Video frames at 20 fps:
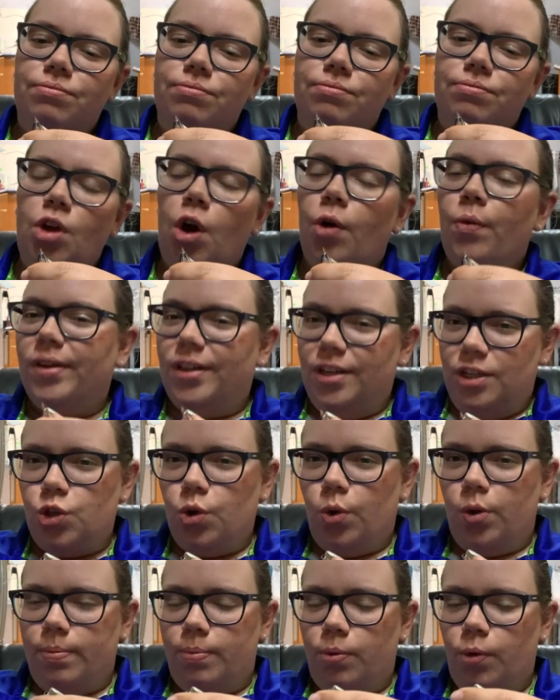Not really
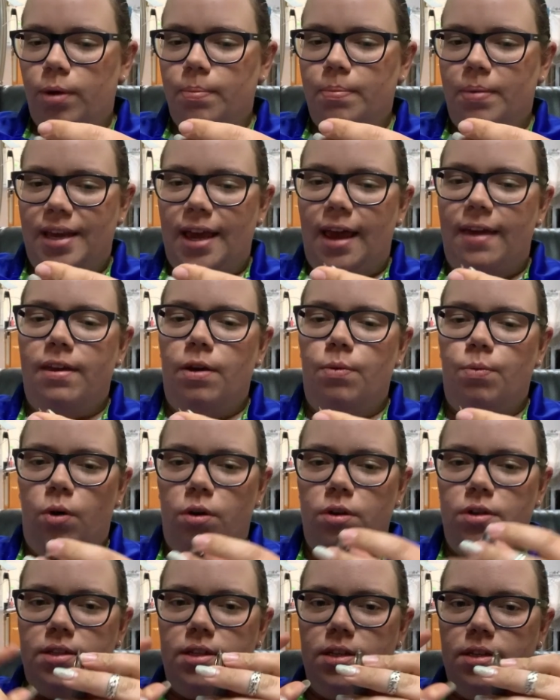sure the point, but yeah, there
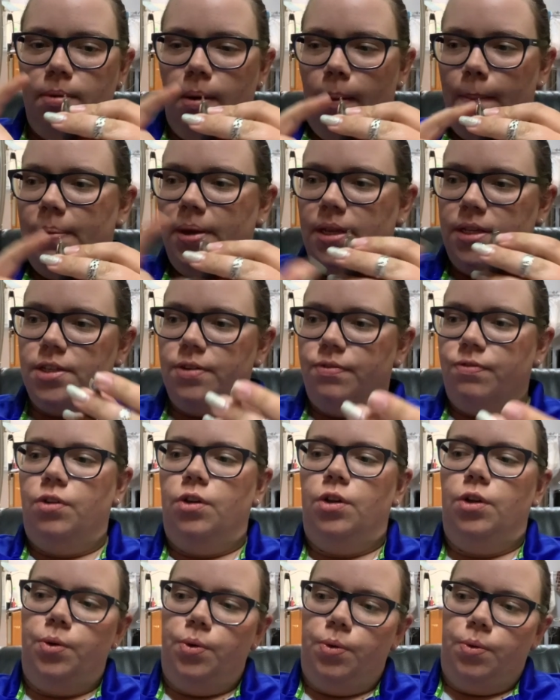was bits of
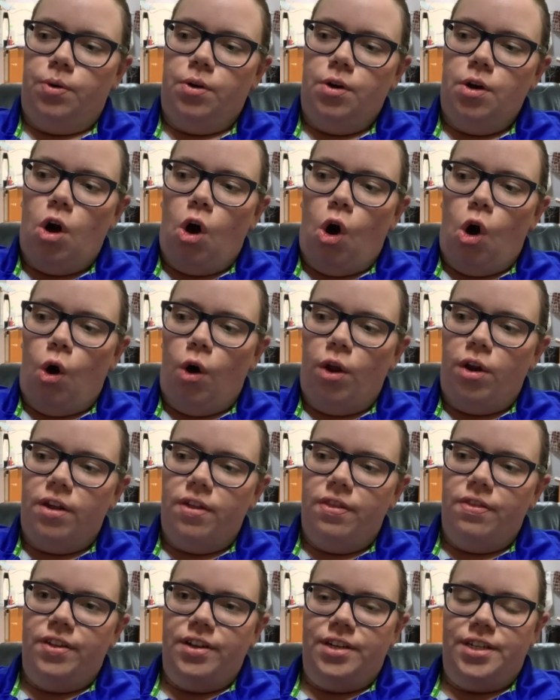glue on
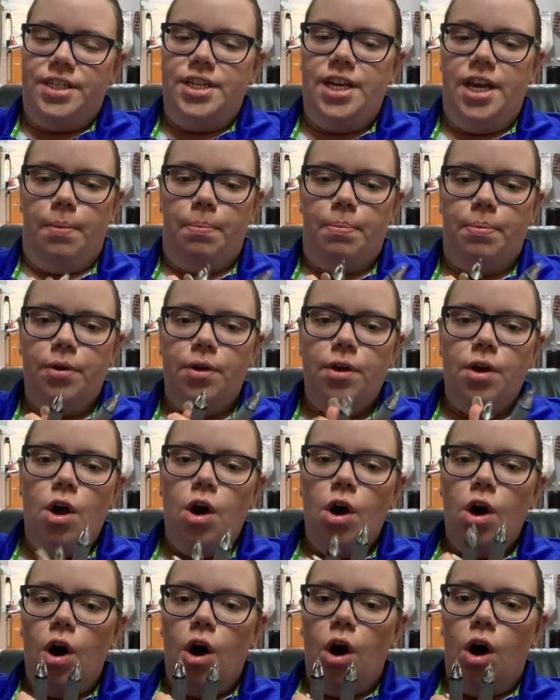the tip
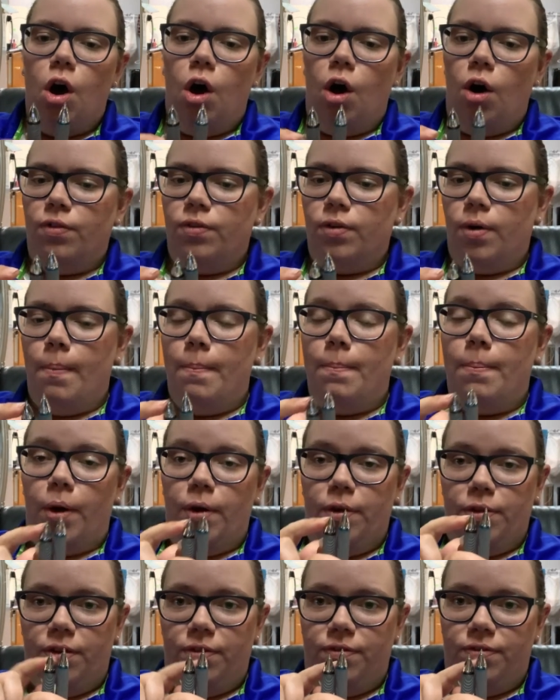of
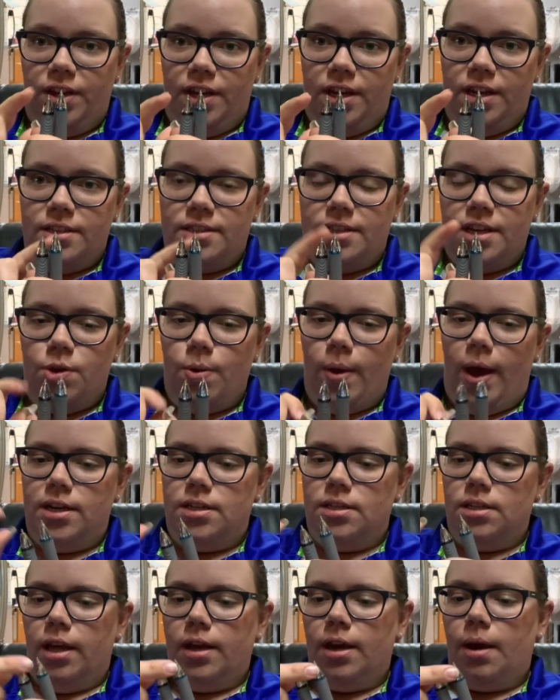both of these that you had
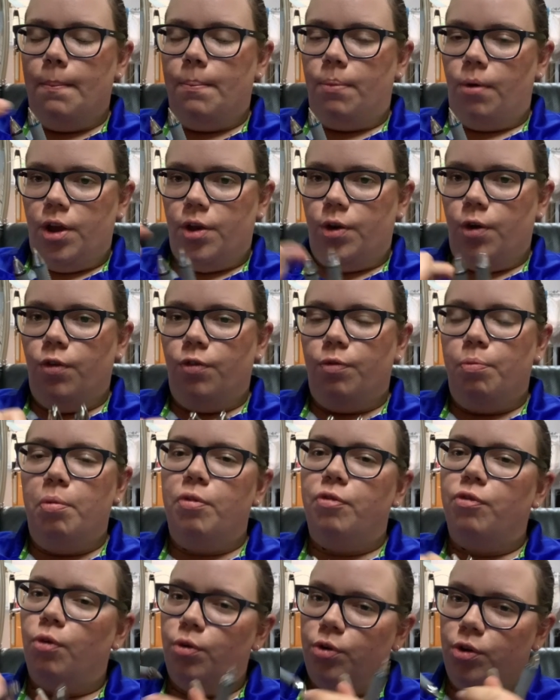to like break off
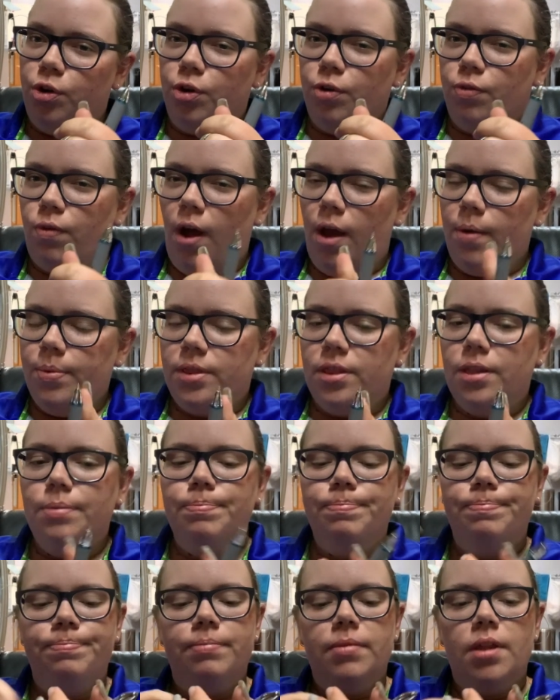before you could write with them.
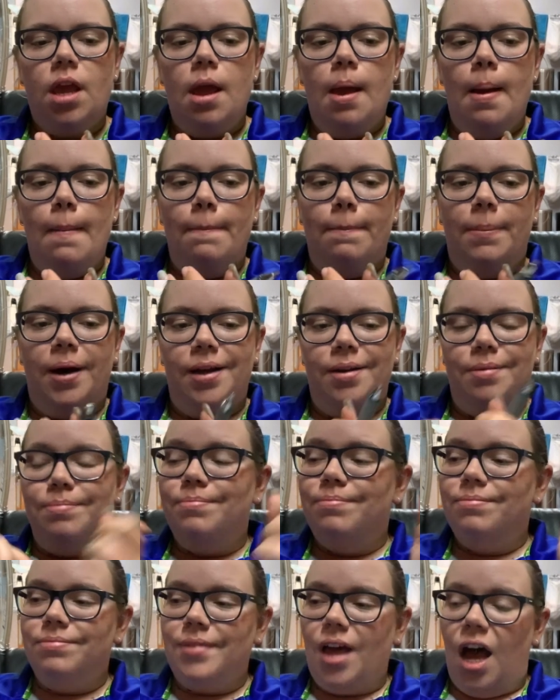But
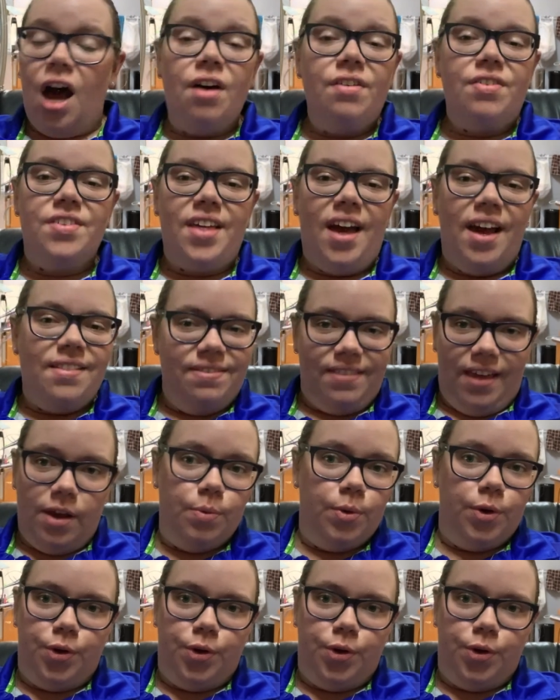after that, they were